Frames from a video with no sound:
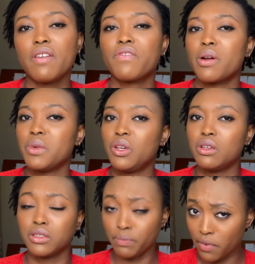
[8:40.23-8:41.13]

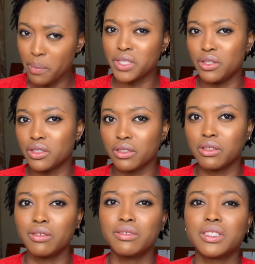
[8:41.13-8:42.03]

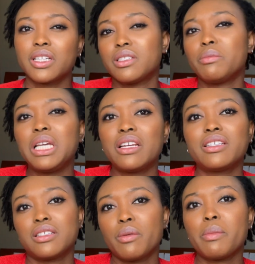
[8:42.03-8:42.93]
pharmaceutical doesn't mean it
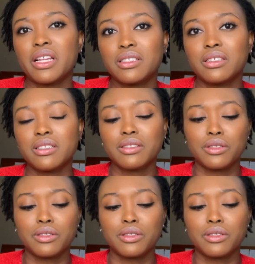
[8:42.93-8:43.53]
isn't a medicine.